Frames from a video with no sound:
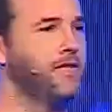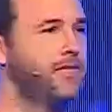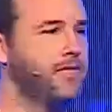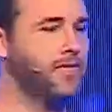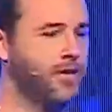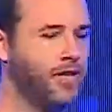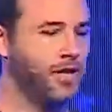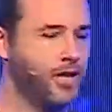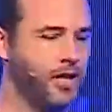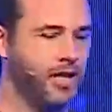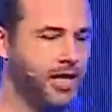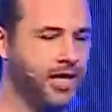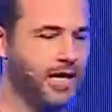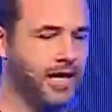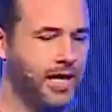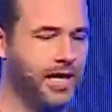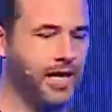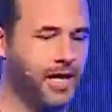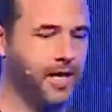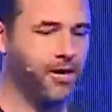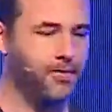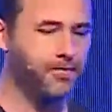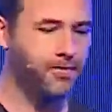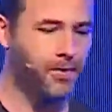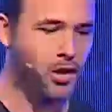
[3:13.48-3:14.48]
very
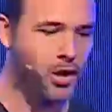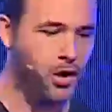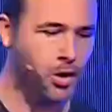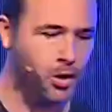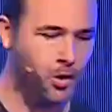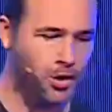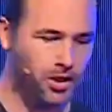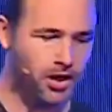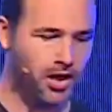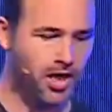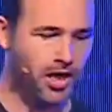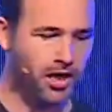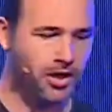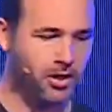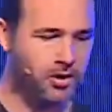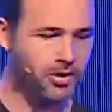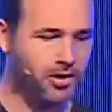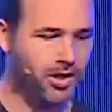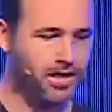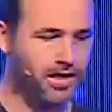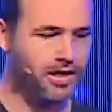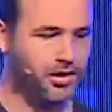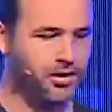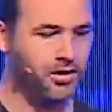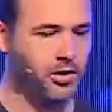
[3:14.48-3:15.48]
huge cost,
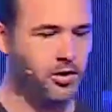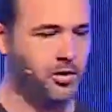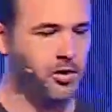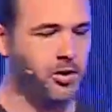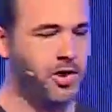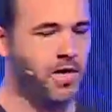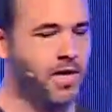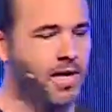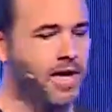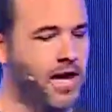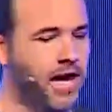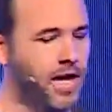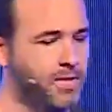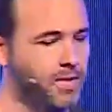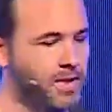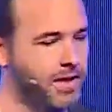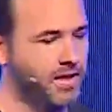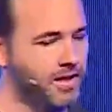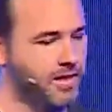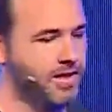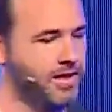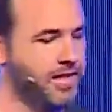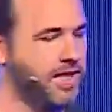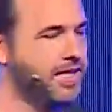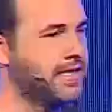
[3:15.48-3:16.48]
right? So, I
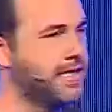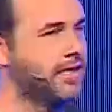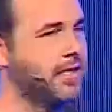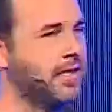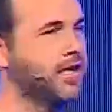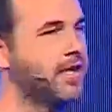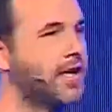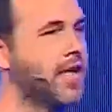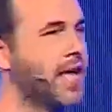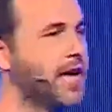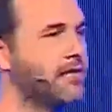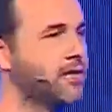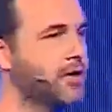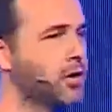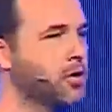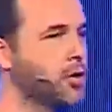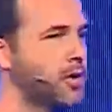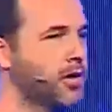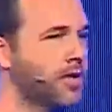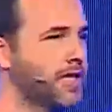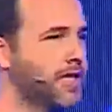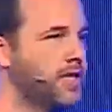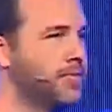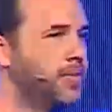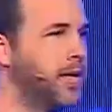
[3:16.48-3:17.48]
mean, they say like on average
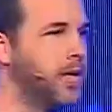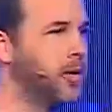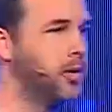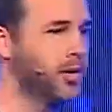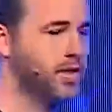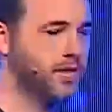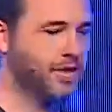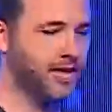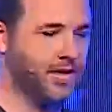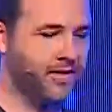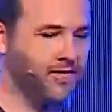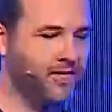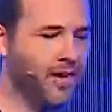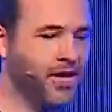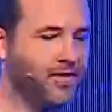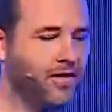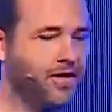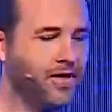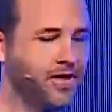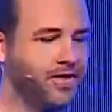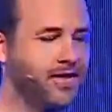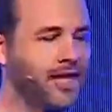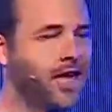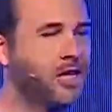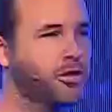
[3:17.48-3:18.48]
with these big ones, like
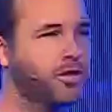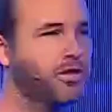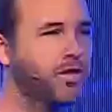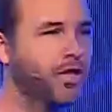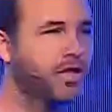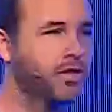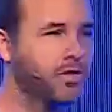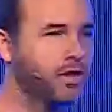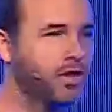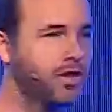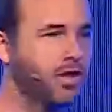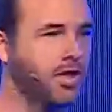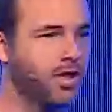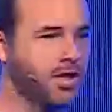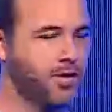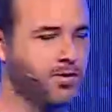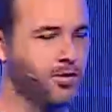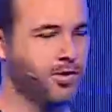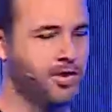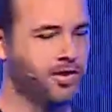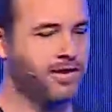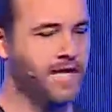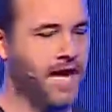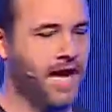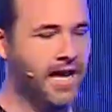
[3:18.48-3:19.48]
$500,000 are lost
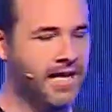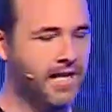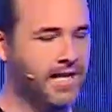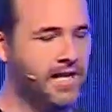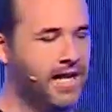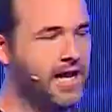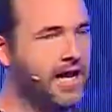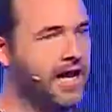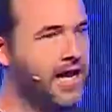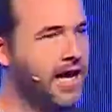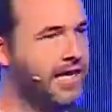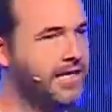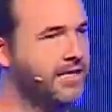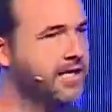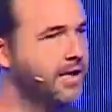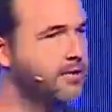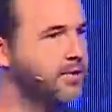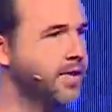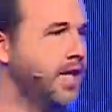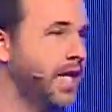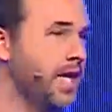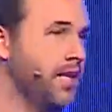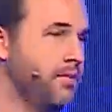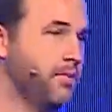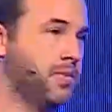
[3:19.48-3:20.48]
per attack. And
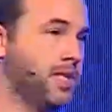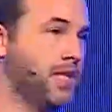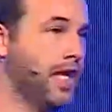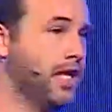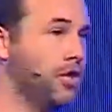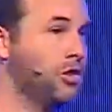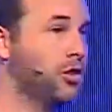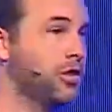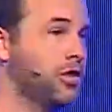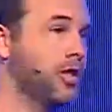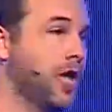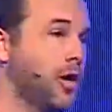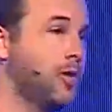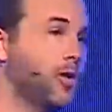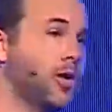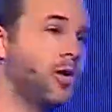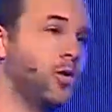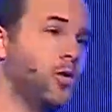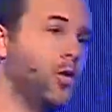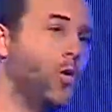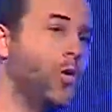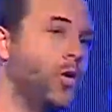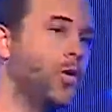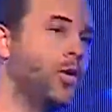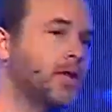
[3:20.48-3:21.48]
sometimes, as you saw
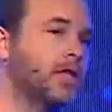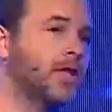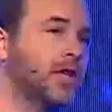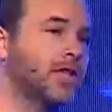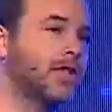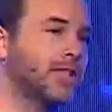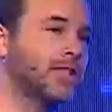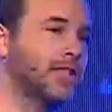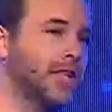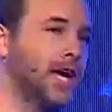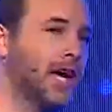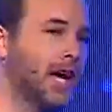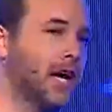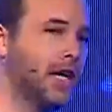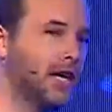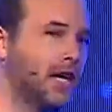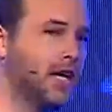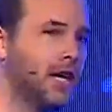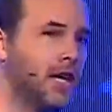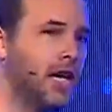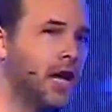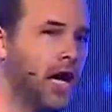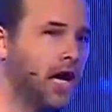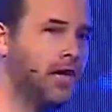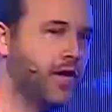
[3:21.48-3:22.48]
when we saw this attack
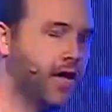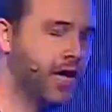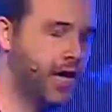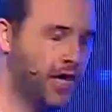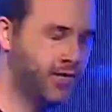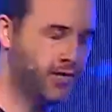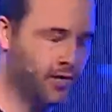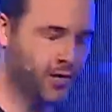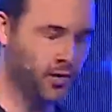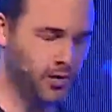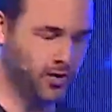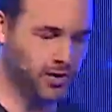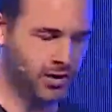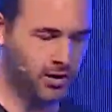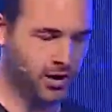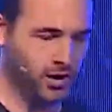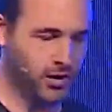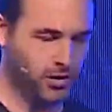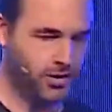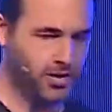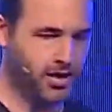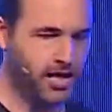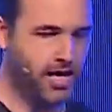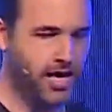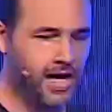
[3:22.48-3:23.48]
on the US
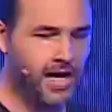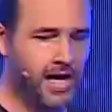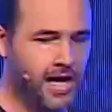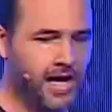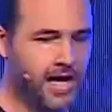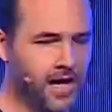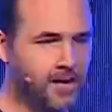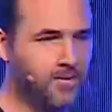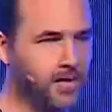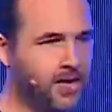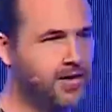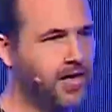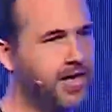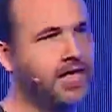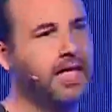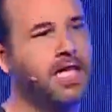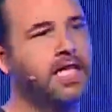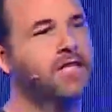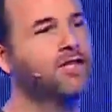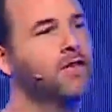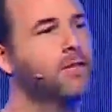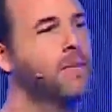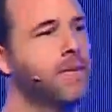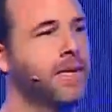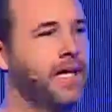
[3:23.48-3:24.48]
coast, they
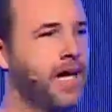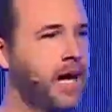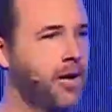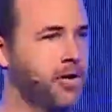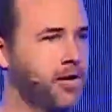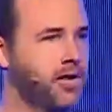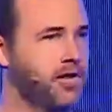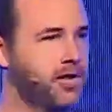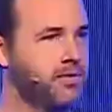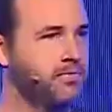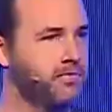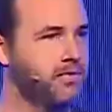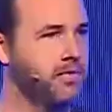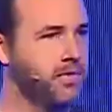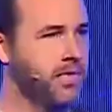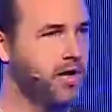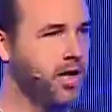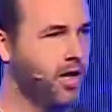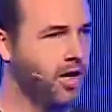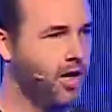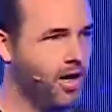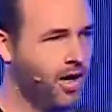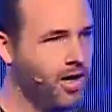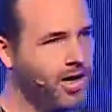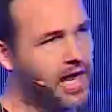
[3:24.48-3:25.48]
last for many hours.
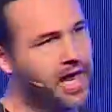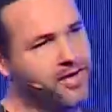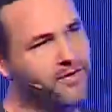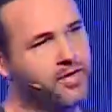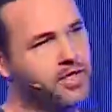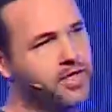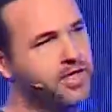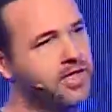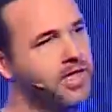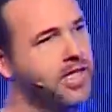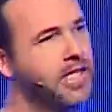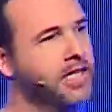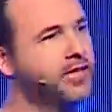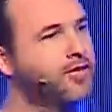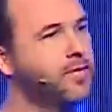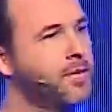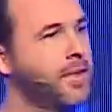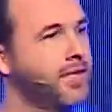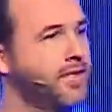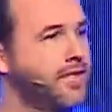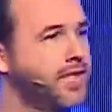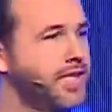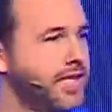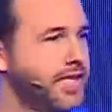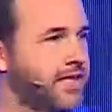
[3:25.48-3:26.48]
On average, they last for
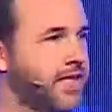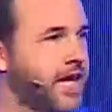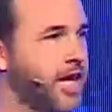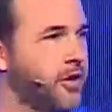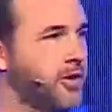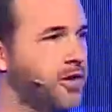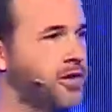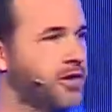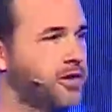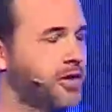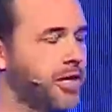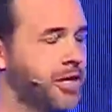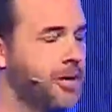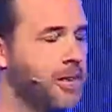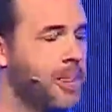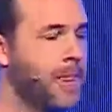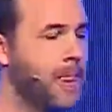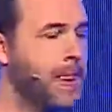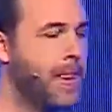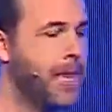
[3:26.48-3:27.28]
about 6 hours, right?